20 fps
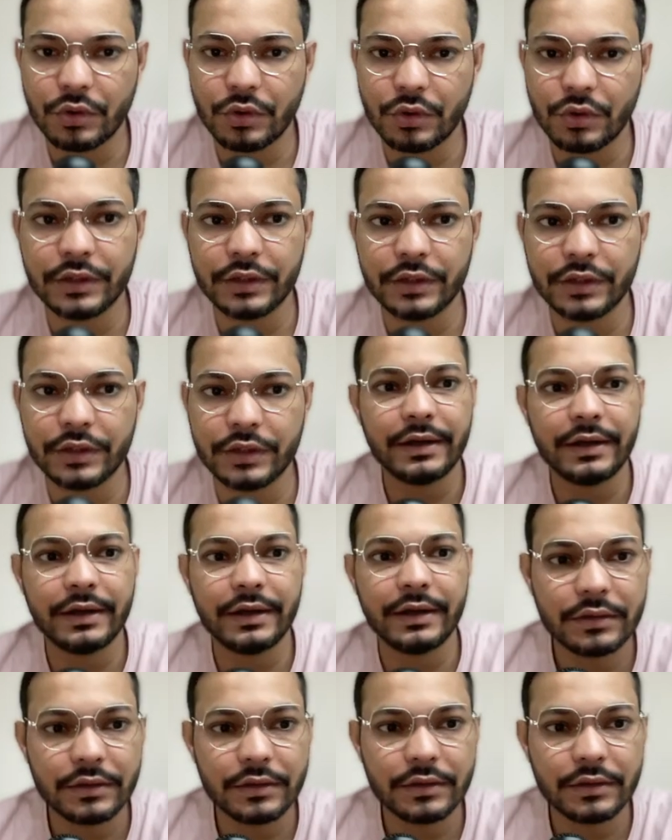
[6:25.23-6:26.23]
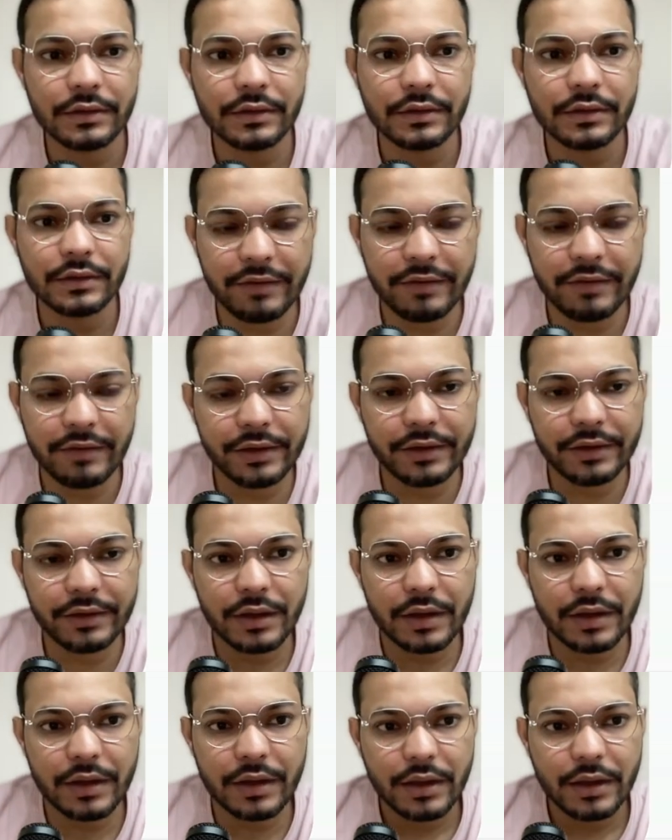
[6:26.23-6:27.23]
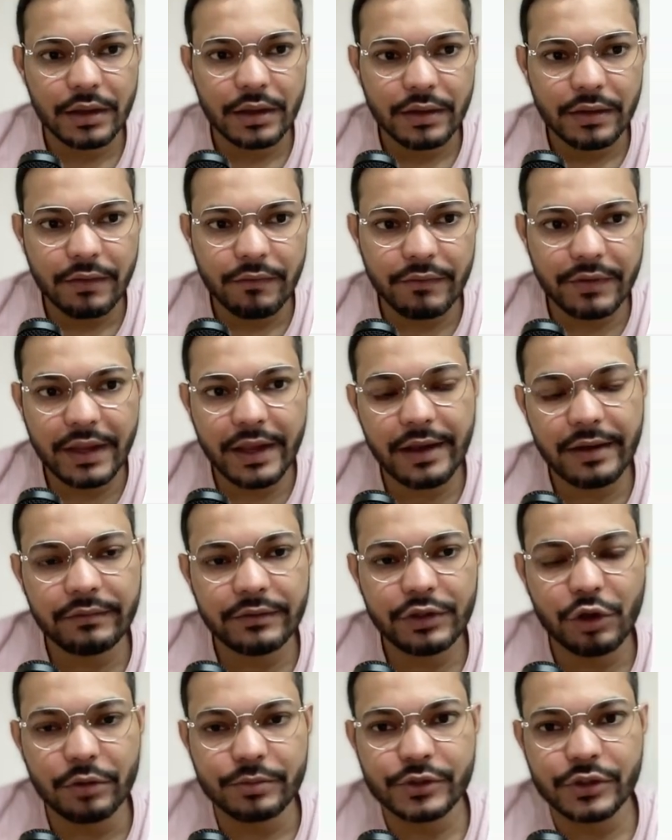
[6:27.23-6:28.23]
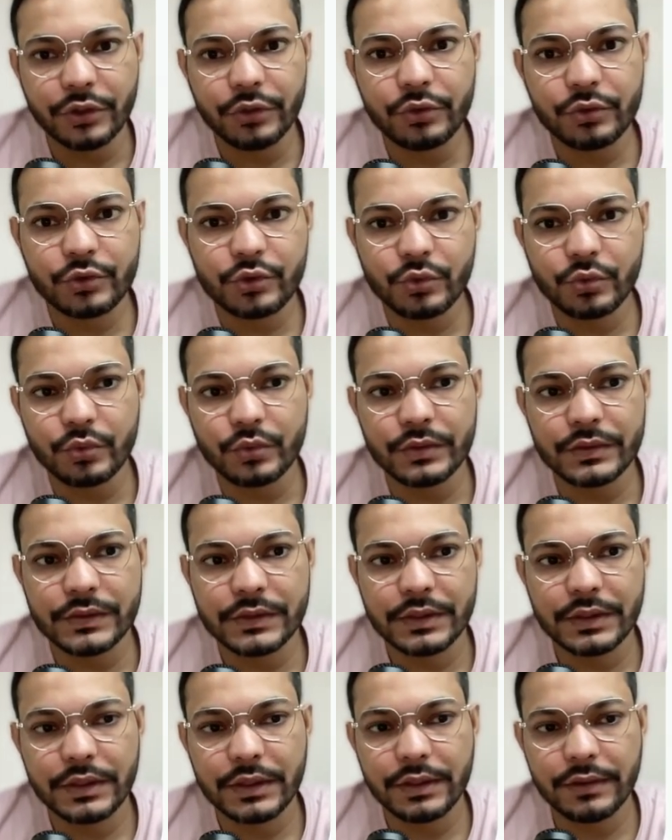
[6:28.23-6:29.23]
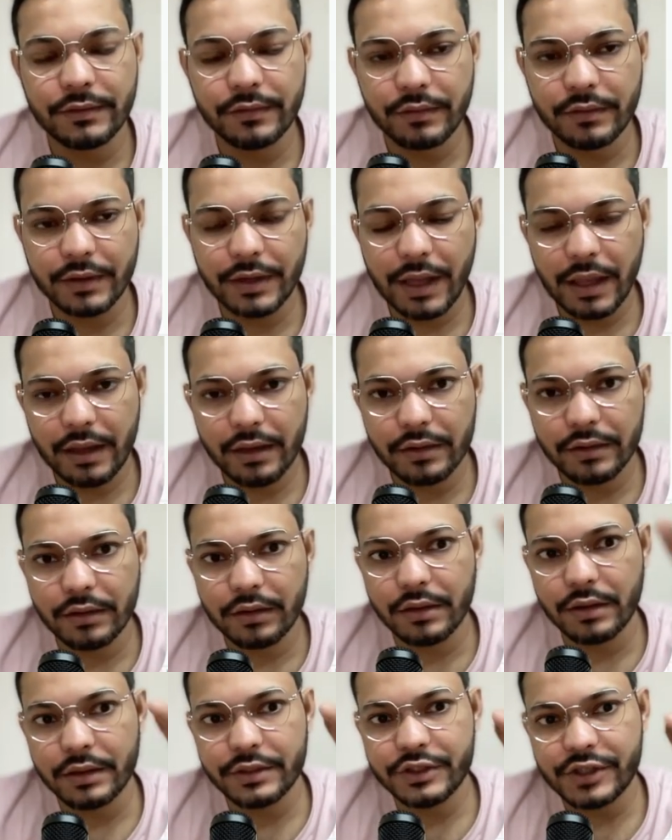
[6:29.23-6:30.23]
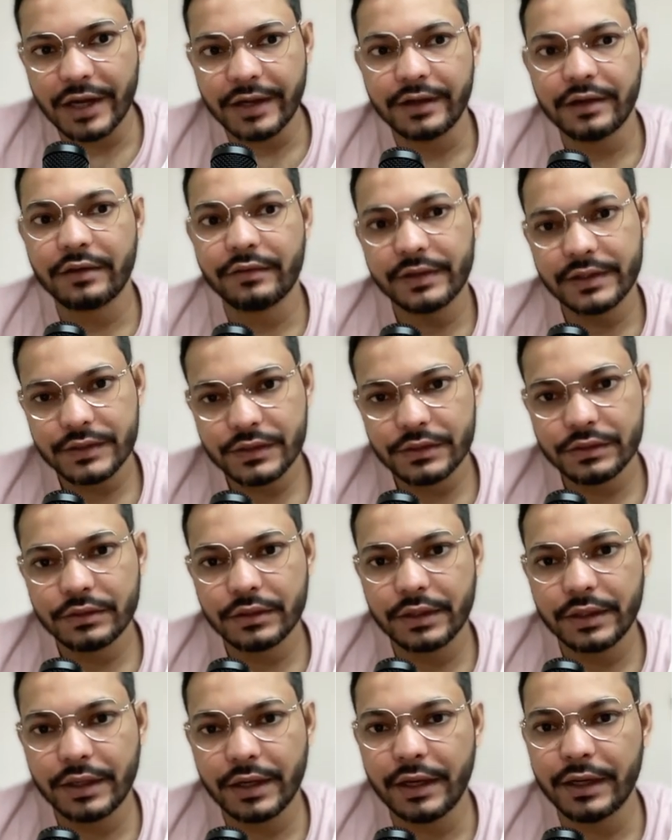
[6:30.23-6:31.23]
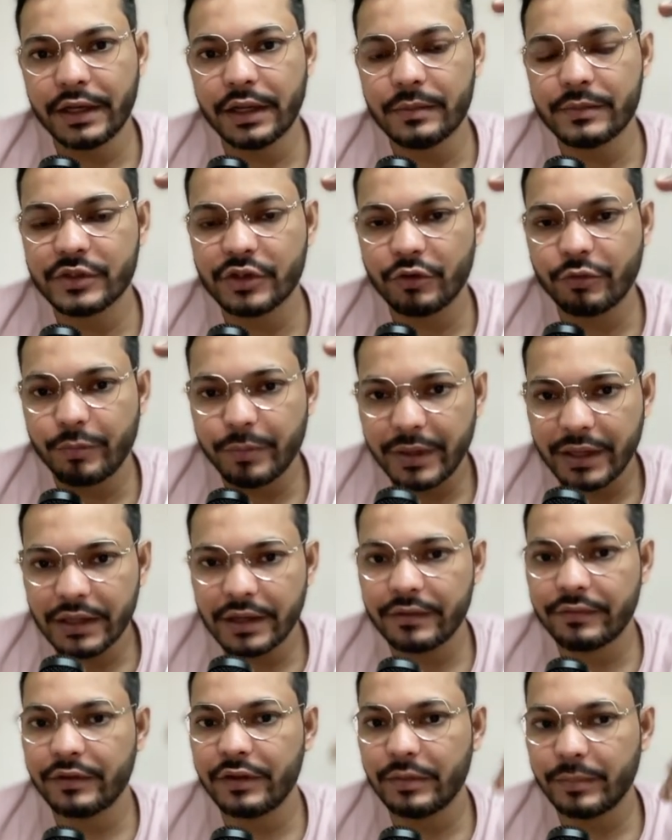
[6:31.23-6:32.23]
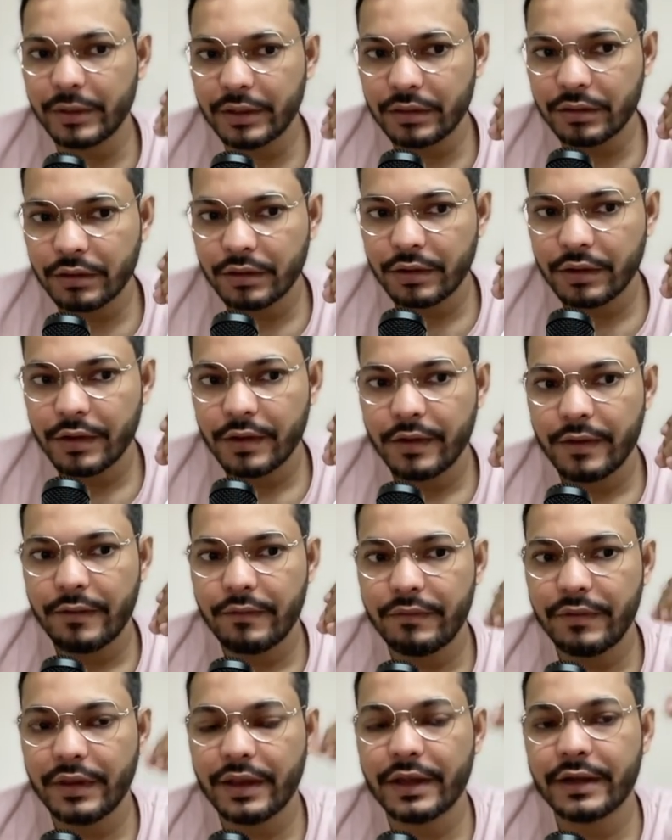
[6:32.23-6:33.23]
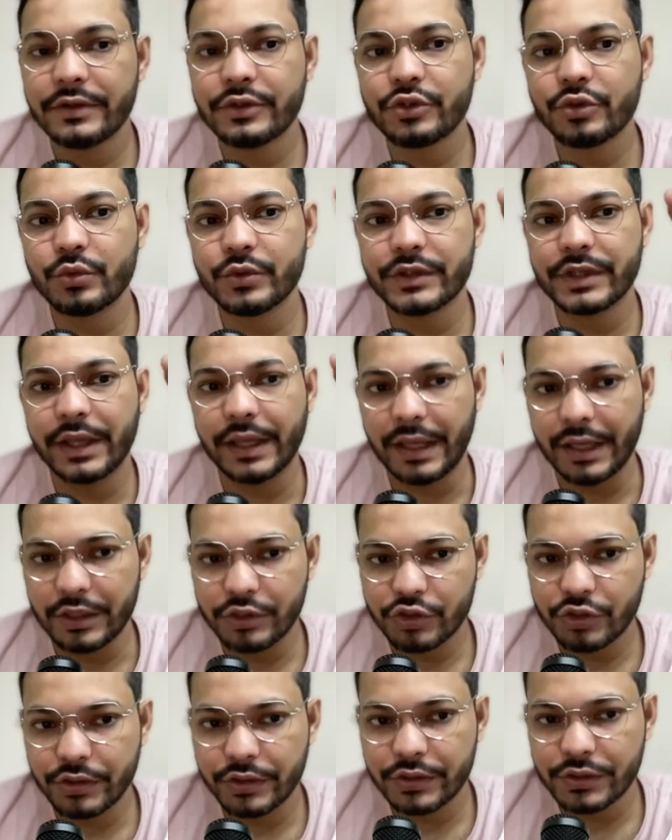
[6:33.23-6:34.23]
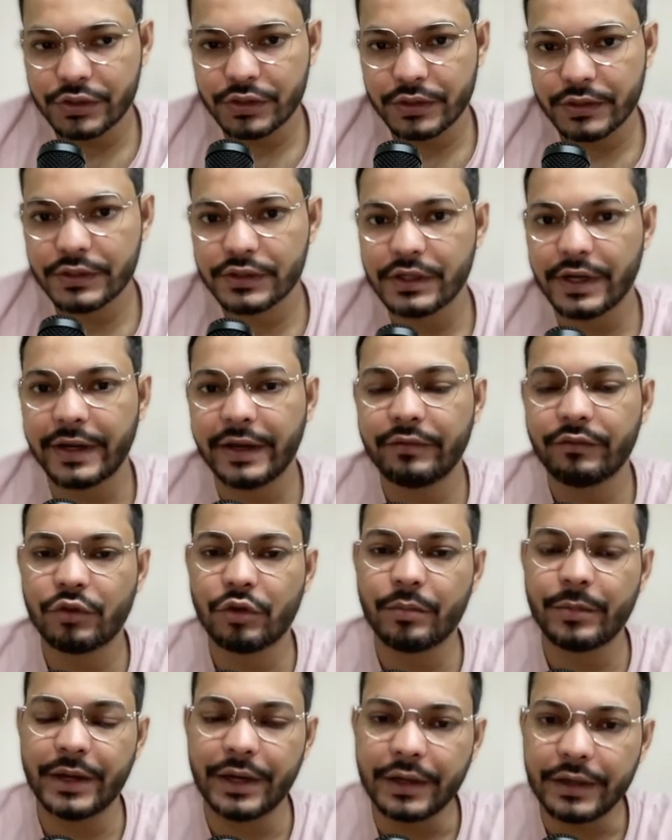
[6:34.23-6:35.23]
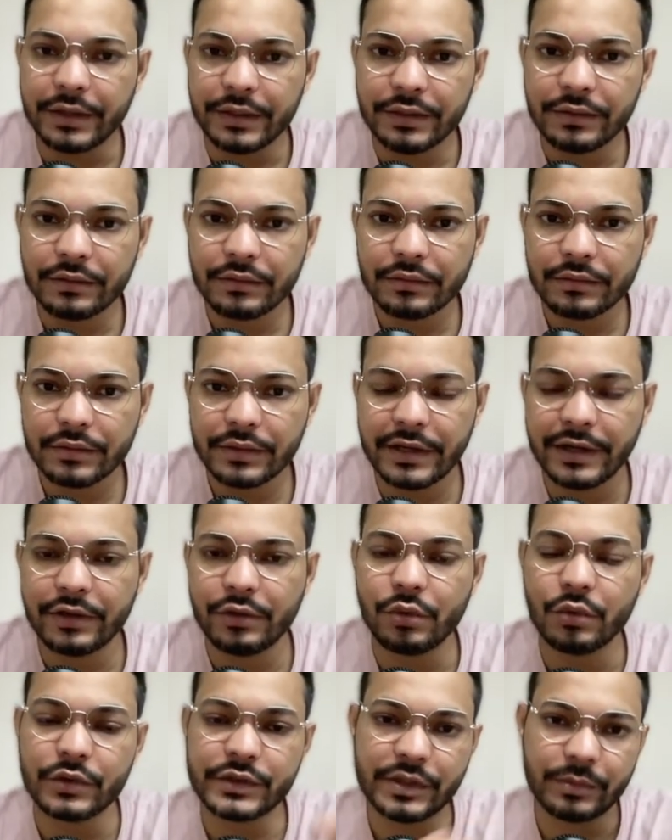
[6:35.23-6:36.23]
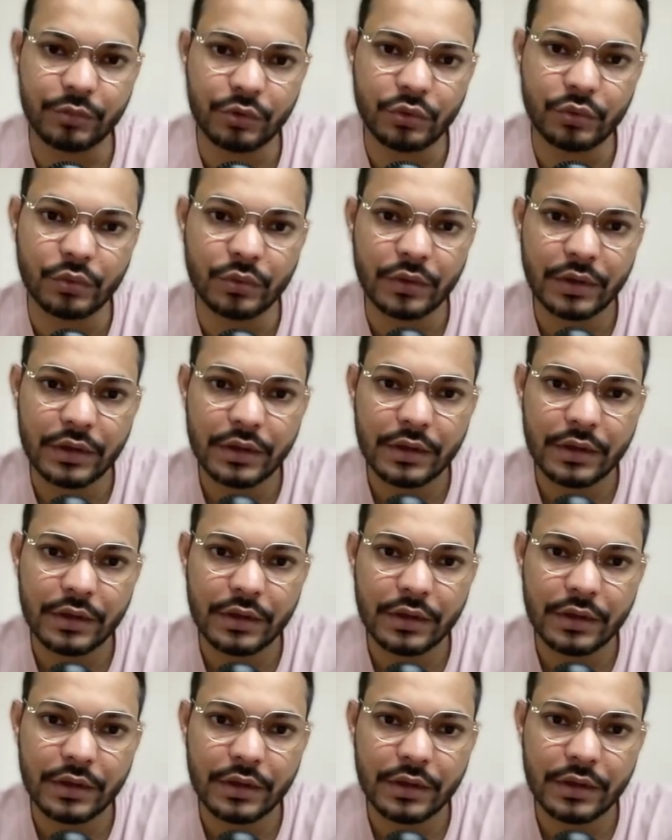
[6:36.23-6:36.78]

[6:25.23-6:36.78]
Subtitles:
the right, on the left here, we have the option to choose gender first in terms of male and female. We can choose the age range starting from 18 that goes up to